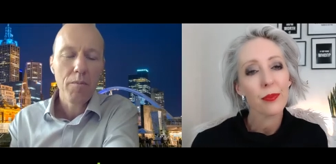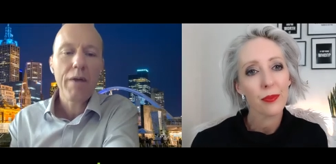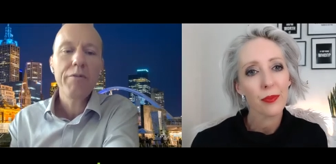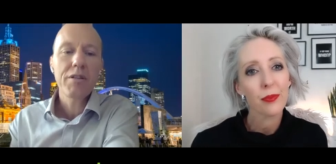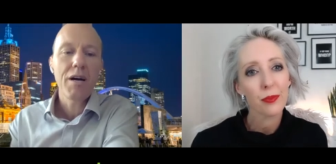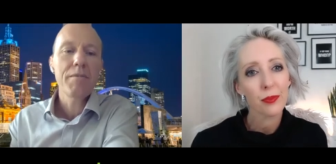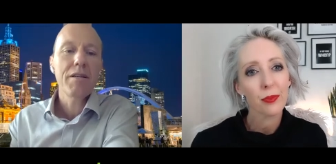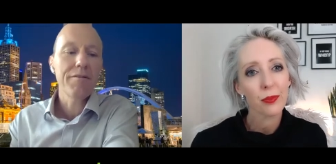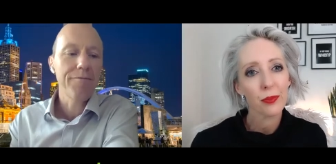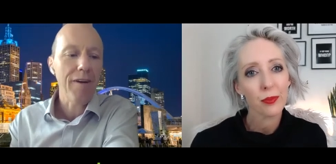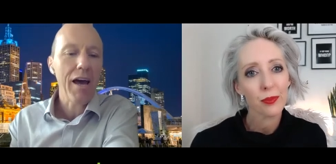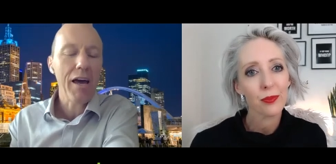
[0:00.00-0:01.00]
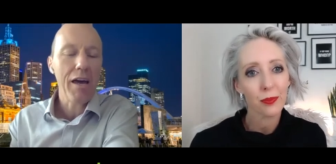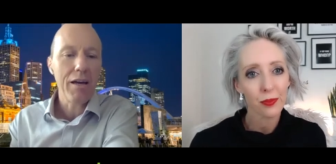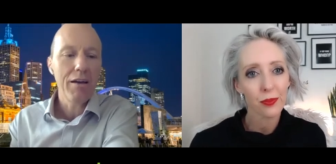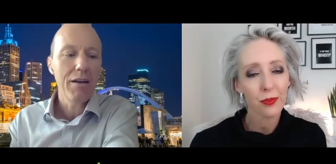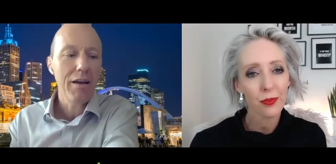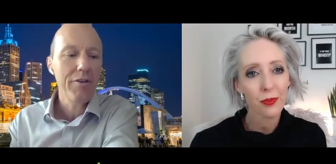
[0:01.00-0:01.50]
Speaker 1: every time there's vague,
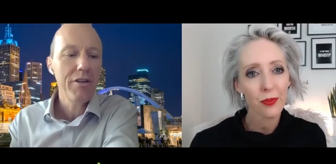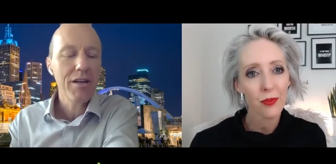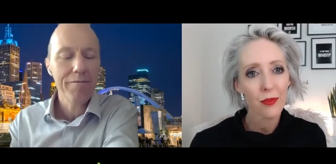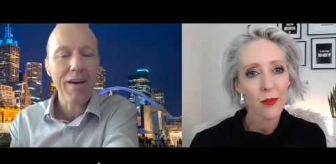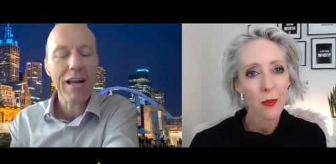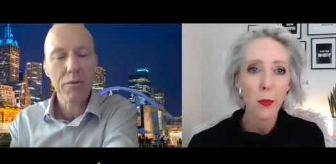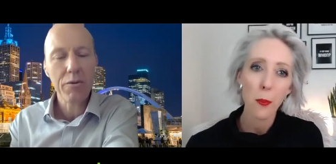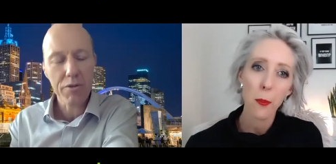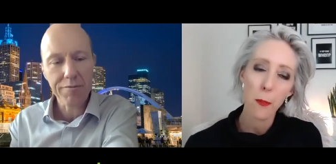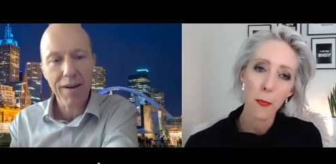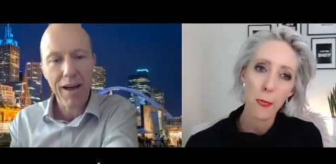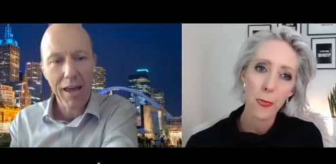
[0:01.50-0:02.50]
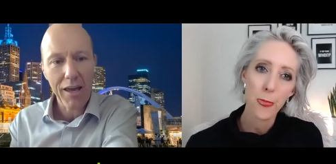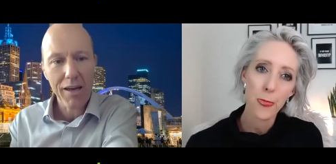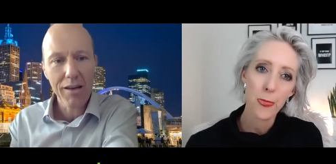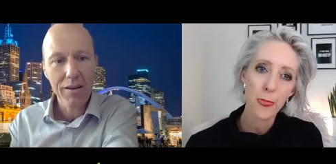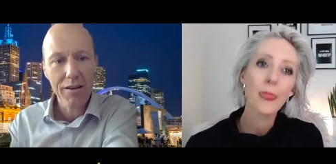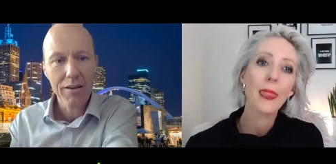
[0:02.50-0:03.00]
every time value is vague,
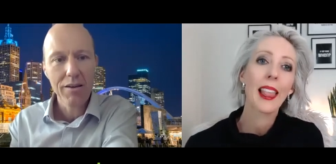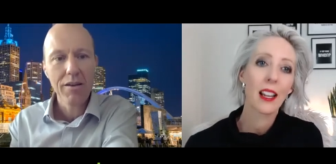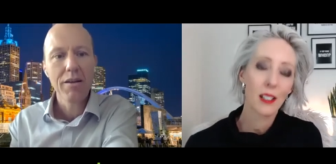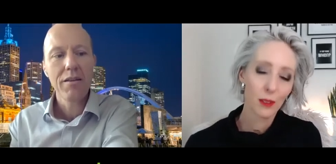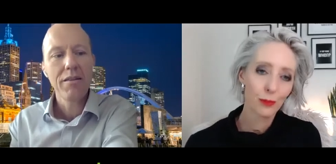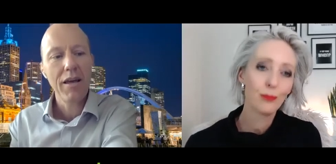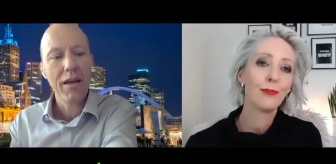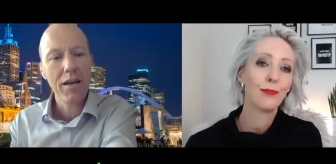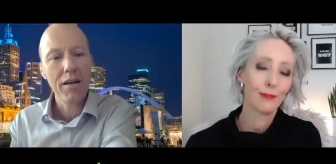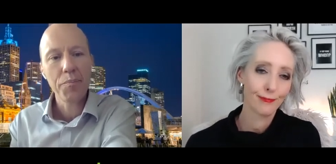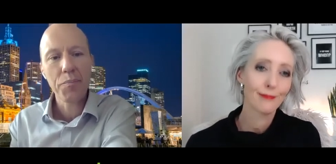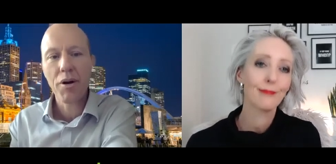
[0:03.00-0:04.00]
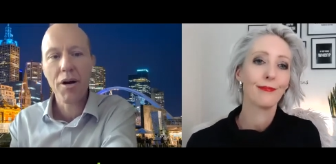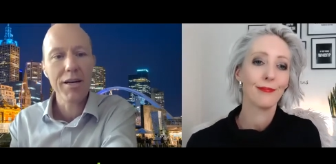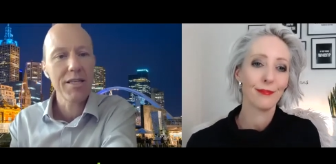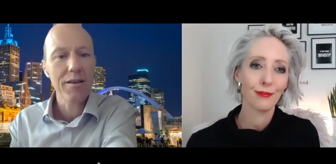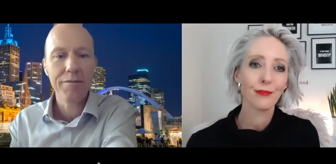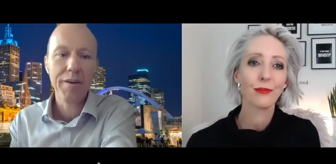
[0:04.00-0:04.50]
then price
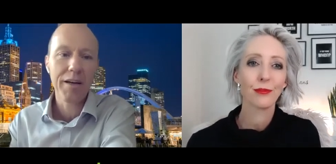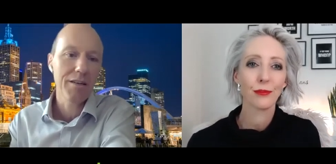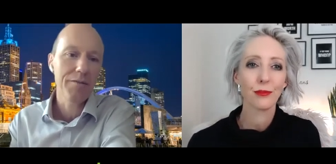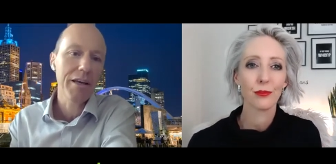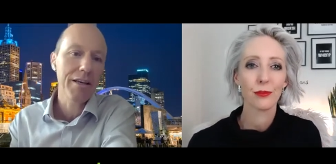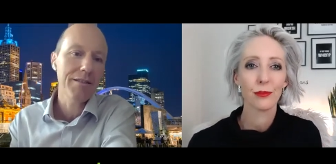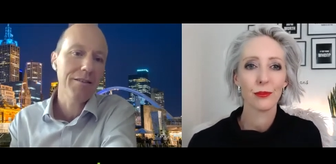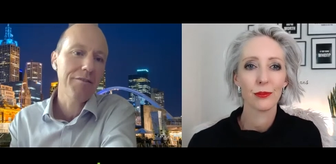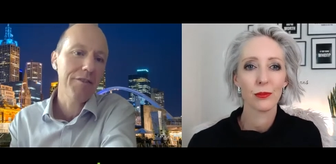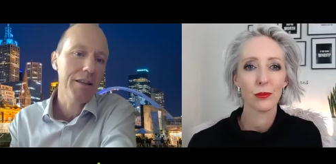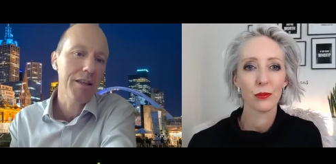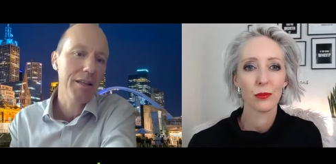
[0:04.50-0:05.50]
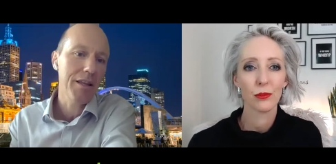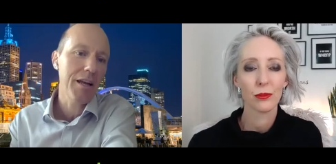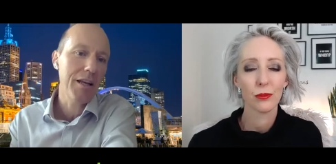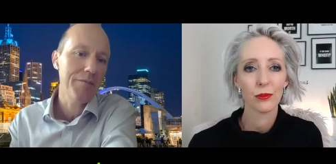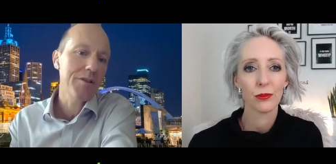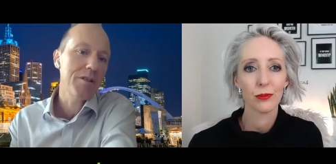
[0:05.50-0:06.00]
effectively is the thing that then
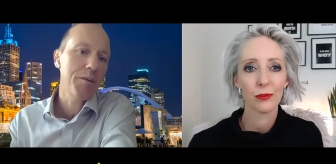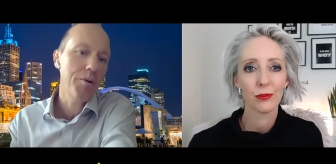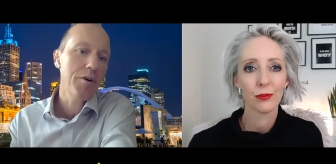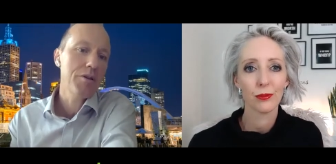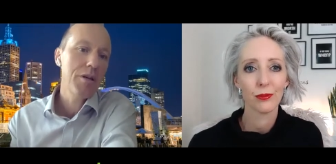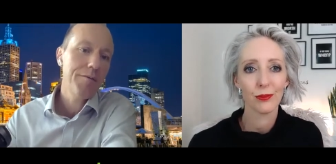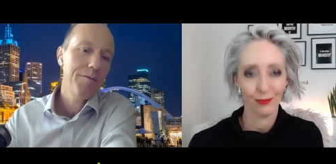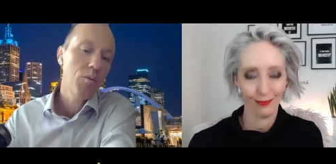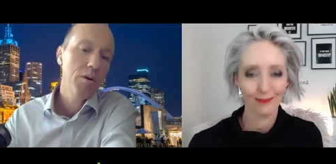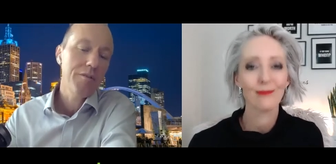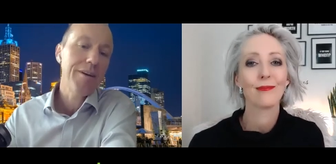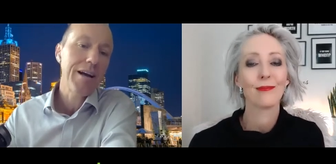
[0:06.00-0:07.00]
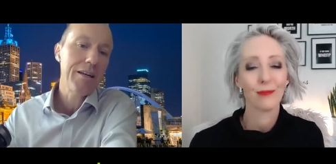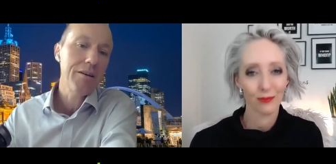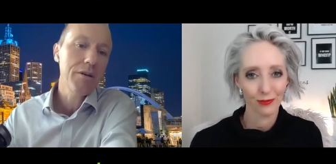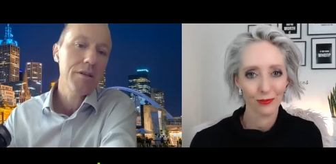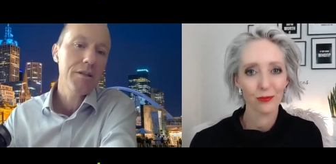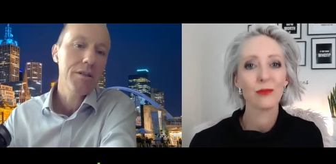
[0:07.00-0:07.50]
gives us a proxy for what the value
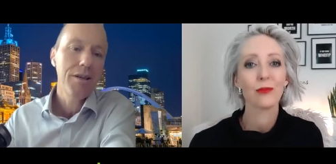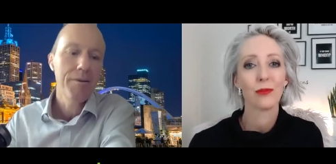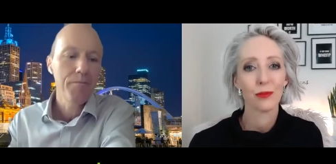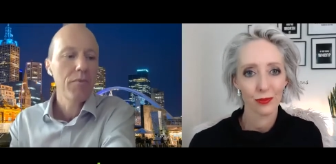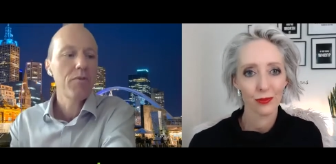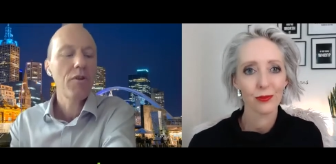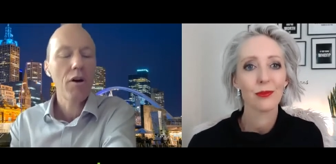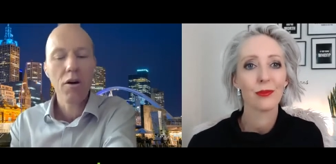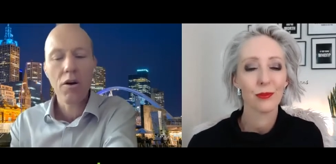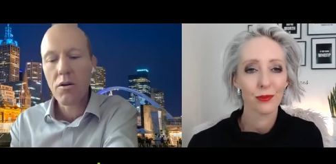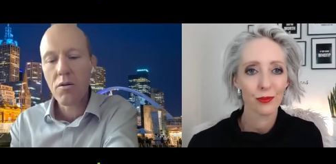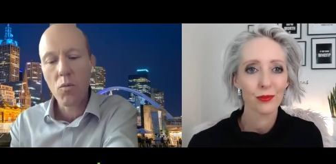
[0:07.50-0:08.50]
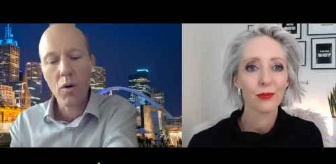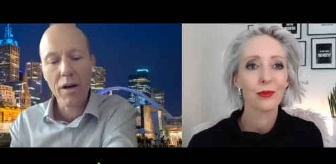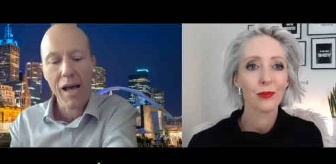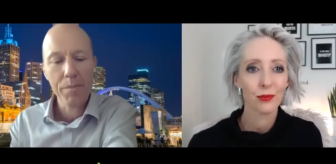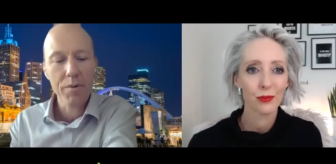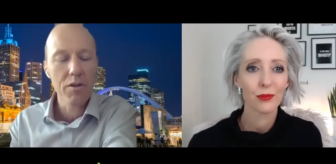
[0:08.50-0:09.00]
is. So what
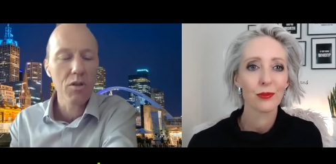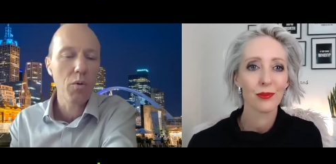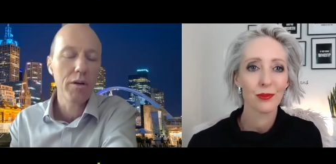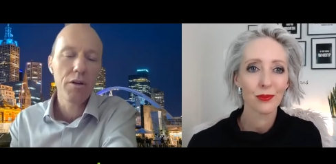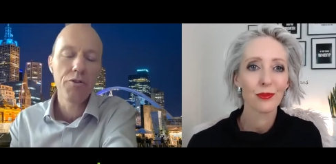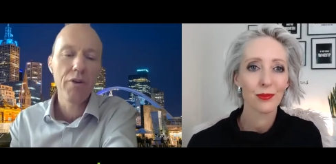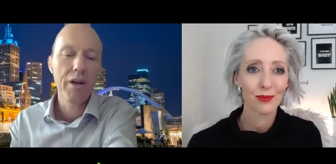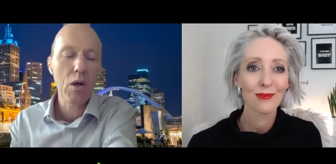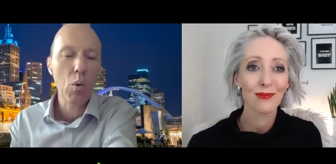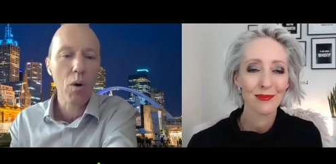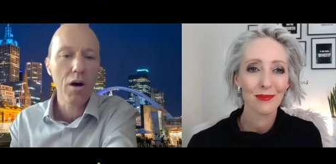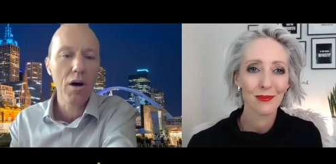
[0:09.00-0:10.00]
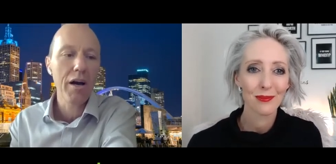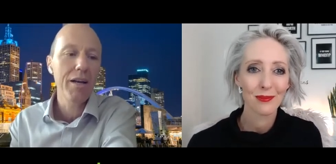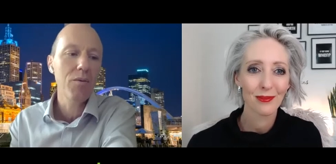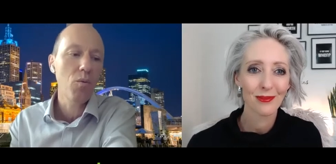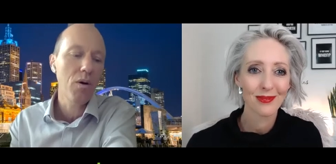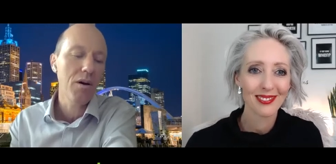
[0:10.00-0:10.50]
happens when you drink a wine?
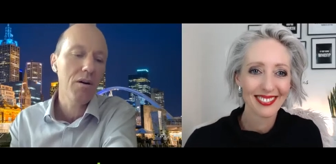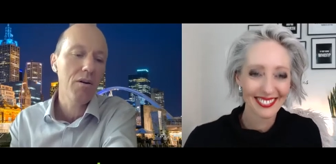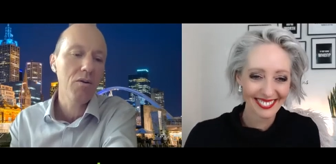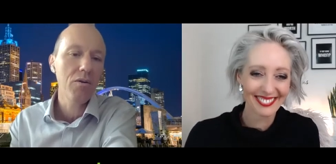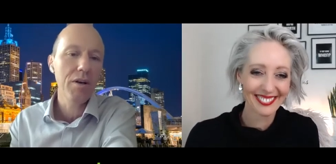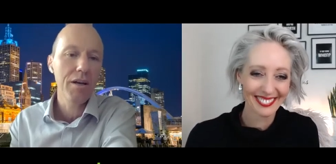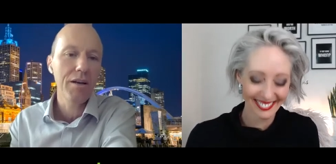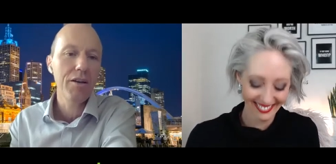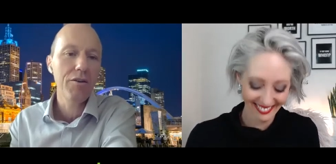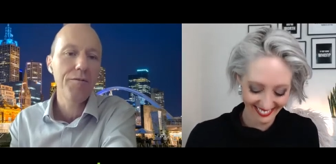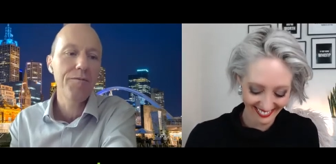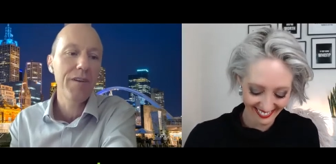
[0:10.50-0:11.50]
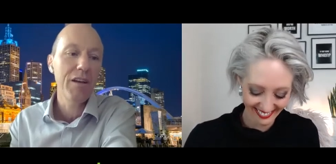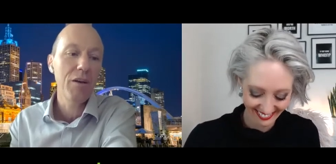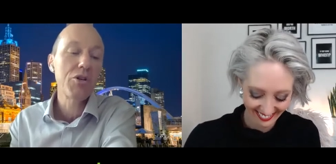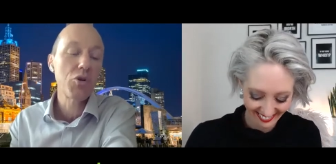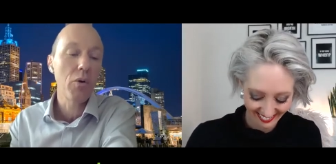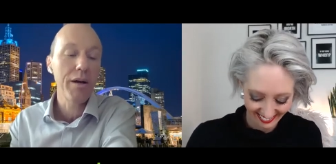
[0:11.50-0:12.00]
Well, you you
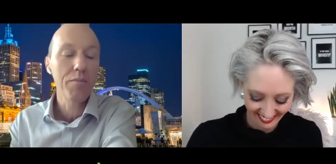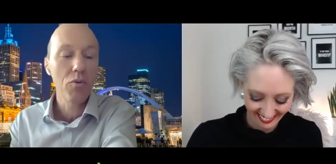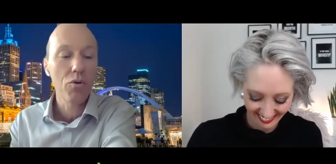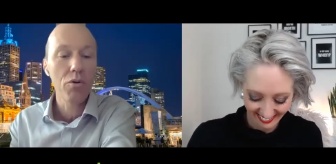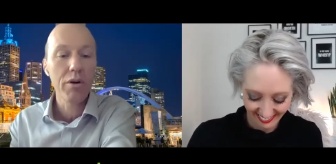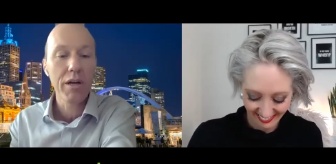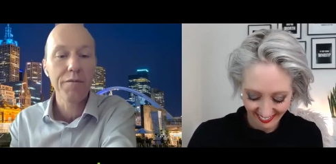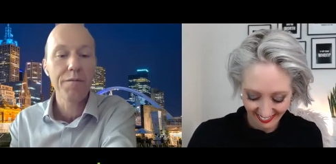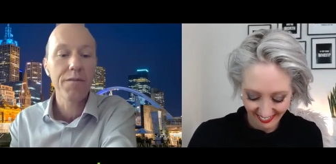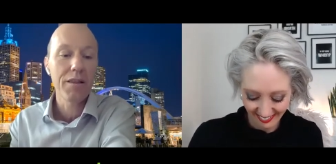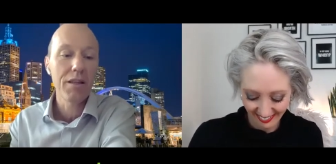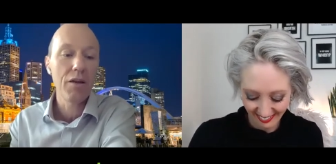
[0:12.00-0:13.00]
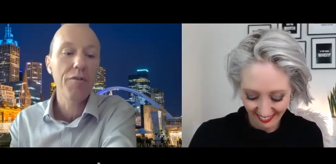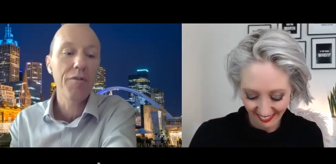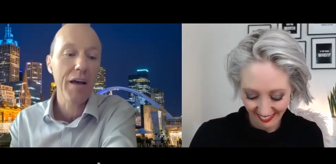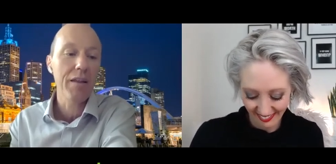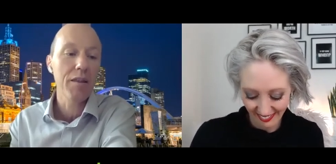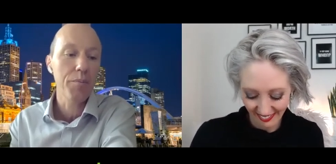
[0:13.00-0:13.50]
enjoy it more if you
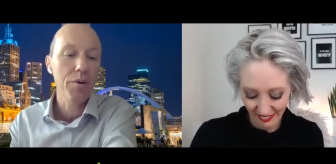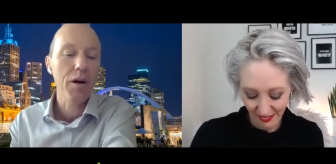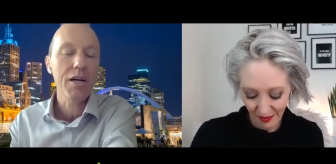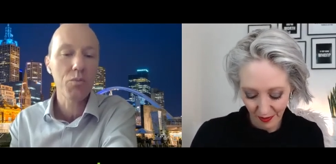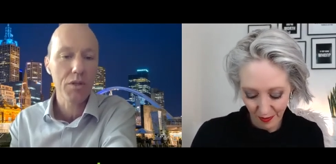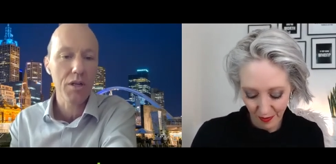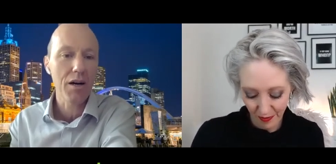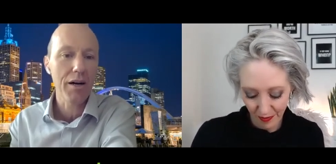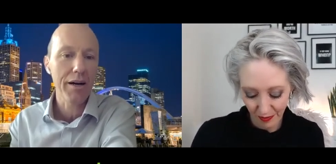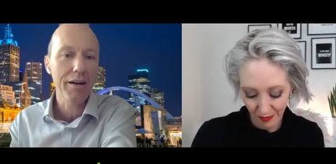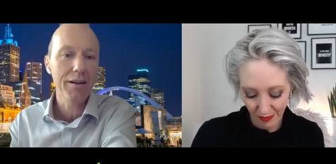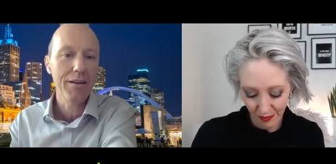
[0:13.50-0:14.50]
think the price was higher,